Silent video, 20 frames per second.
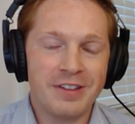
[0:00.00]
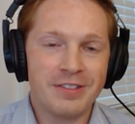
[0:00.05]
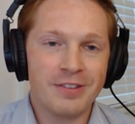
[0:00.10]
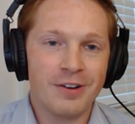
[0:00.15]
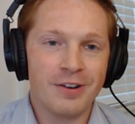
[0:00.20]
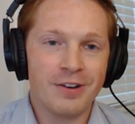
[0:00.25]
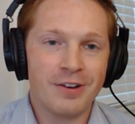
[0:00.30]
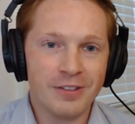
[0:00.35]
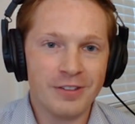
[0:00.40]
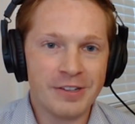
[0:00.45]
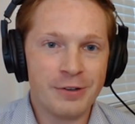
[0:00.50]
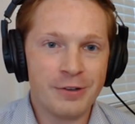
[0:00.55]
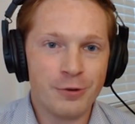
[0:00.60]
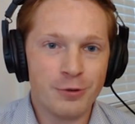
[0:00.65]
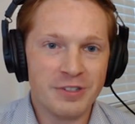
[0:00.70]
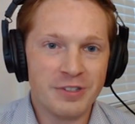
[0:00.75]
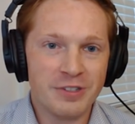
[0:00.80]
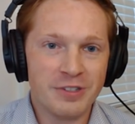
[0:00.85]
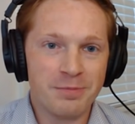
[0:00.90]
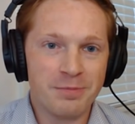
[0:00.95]
and thought
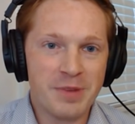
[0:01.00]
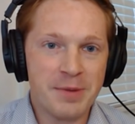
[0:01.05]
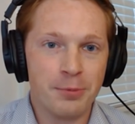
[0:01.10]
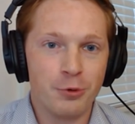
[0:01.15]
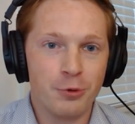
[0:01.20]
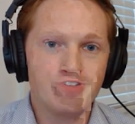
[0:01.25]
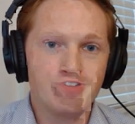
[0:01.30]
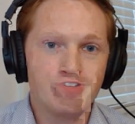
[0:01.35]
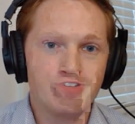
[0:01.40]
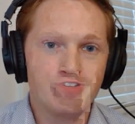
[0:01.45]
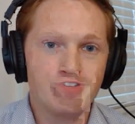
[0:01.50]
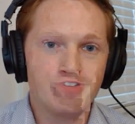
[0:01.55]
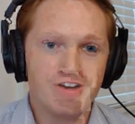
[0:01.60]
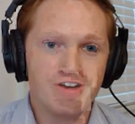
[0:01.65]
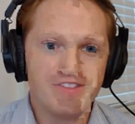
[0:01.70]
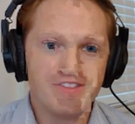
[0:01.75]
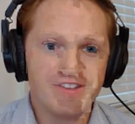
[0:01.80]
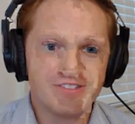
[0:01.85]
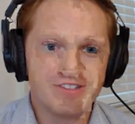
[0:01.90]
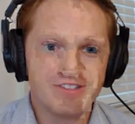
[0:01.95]
leaders and people who have
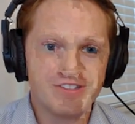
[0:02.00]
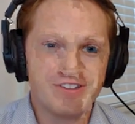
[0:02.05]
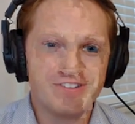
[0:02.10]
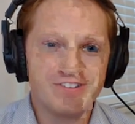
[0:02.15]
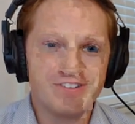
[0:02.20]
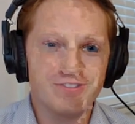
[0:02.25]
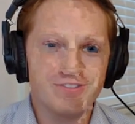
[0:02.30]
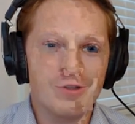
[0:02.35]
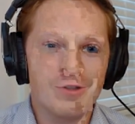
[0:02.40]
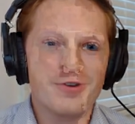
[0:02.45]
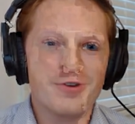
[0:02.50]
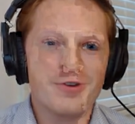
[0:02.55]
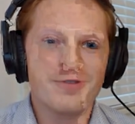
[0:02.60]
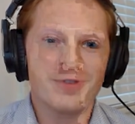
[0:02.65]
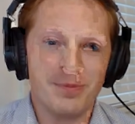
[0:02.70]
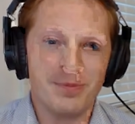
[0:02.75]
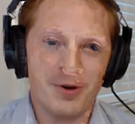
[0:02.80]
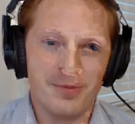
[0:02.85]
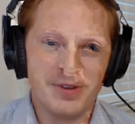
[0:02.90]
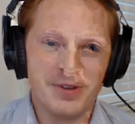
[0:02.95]
done this and learn
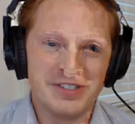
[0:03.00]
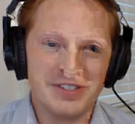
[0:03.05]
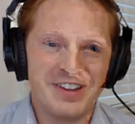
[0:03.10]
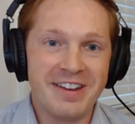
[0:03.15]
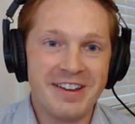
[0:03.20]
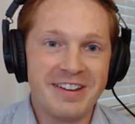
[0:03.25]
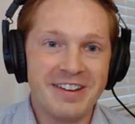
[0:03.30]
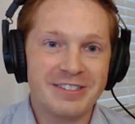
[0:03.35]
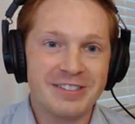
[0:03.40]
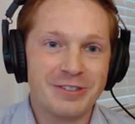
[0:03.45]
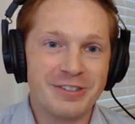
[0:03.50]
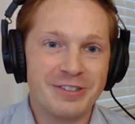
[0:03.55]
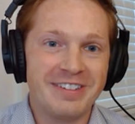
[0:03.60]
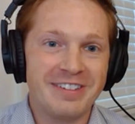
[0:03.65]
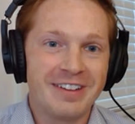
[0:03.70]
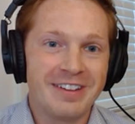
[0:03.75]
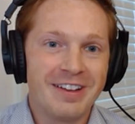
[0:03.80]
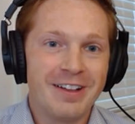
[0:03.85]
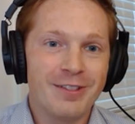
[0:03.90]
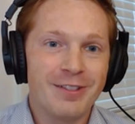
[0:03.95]
from their mistakes
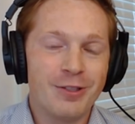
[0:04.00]
and